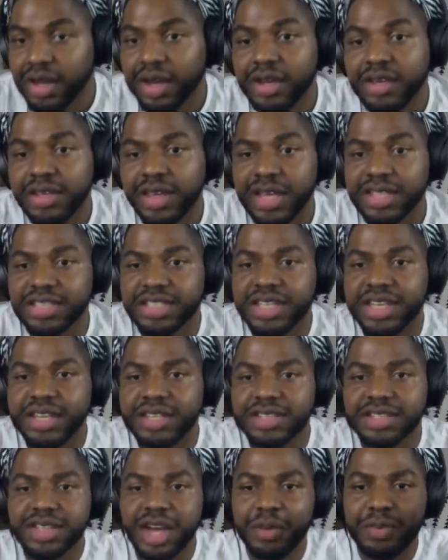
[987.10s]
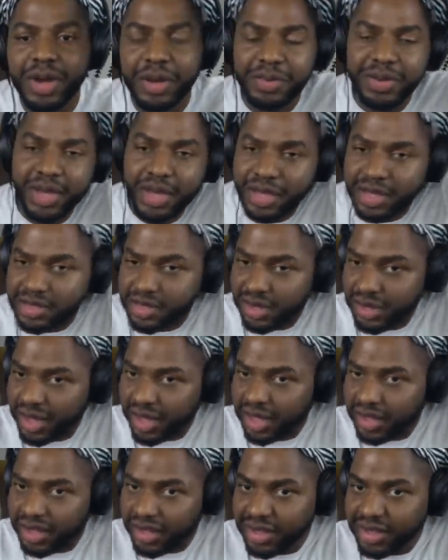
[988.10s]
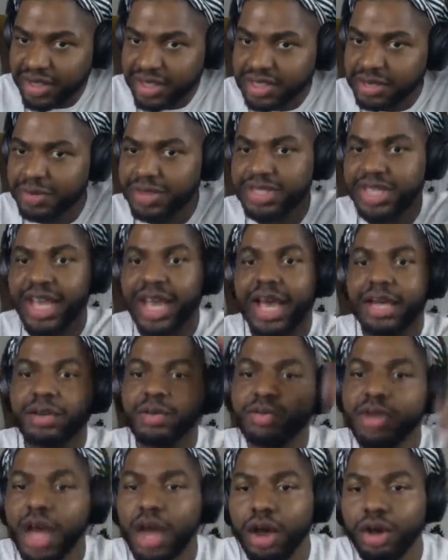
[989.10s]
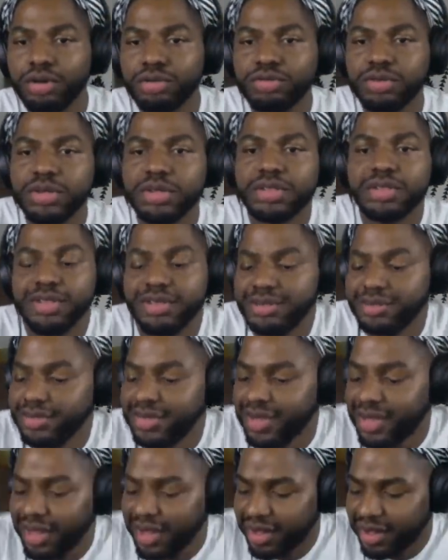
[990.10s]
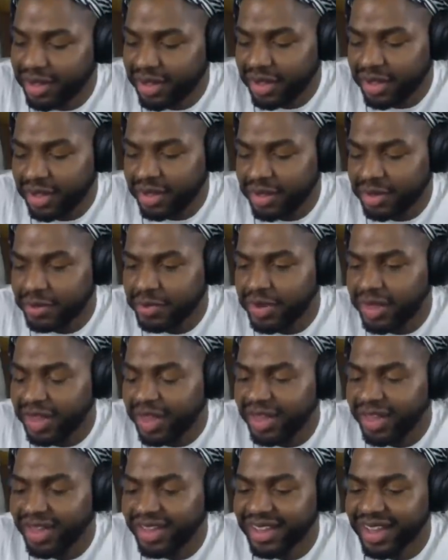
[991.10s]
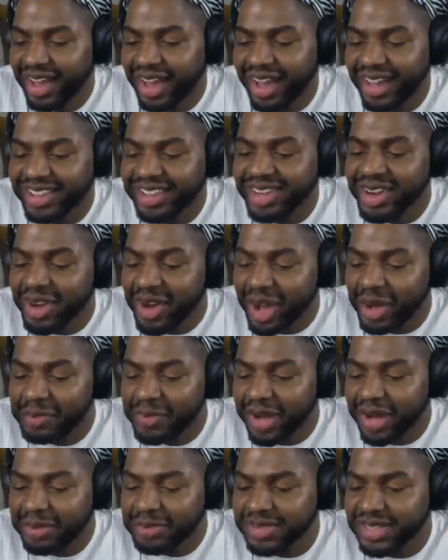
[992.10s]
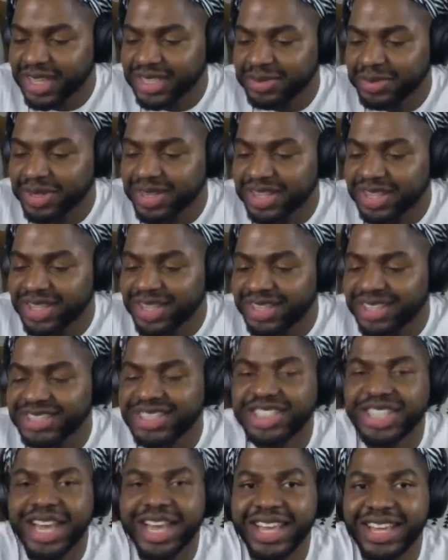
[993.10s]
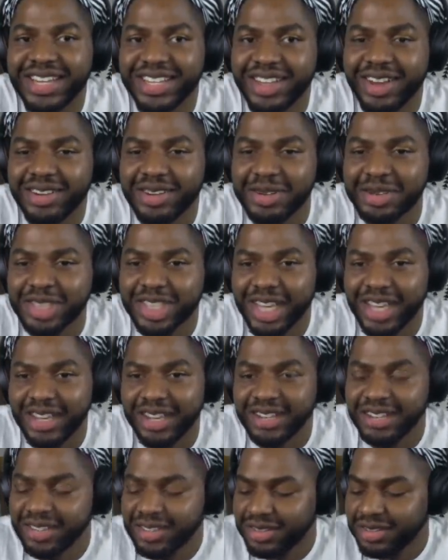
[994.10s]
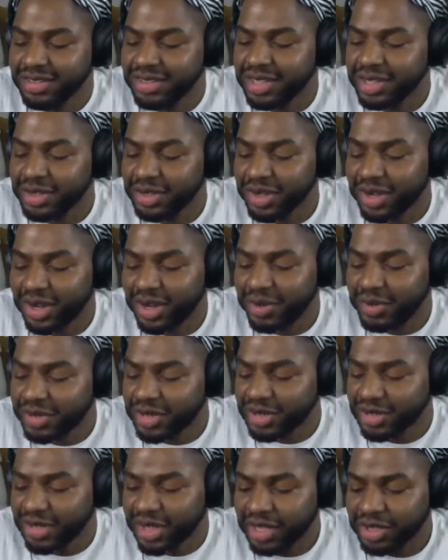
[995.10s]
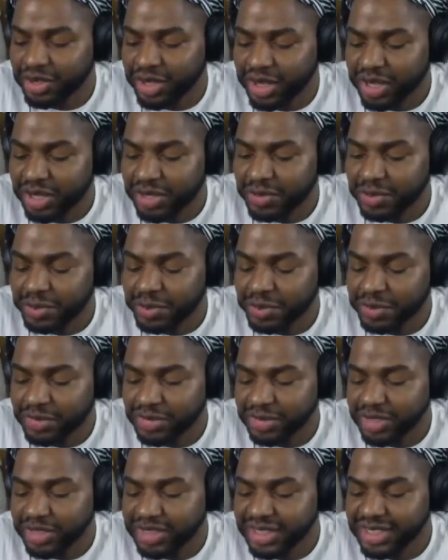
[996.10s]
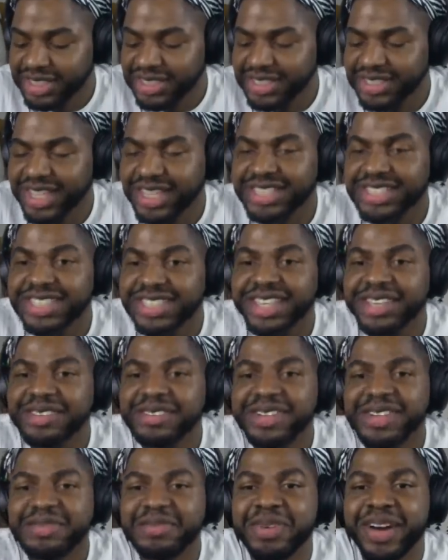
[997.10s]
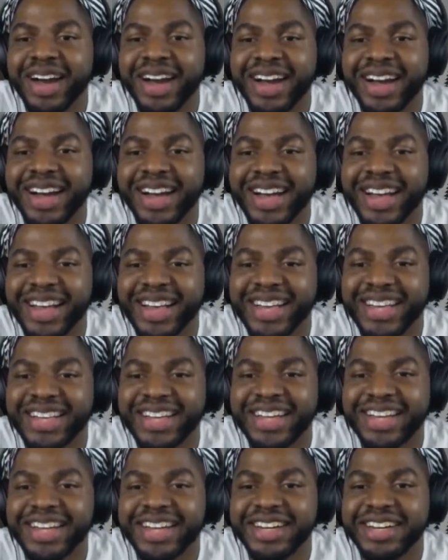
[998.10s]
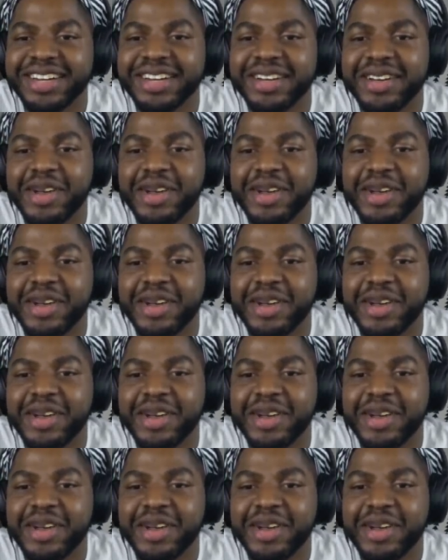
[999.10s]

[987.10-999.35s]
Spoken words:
Yes, she is. Star Puppy is. Okay. Somebody say, I don't know. I'm obsessed with Jade. Y'all know Jade, the little girl with natural hair. She's such a cutie pie.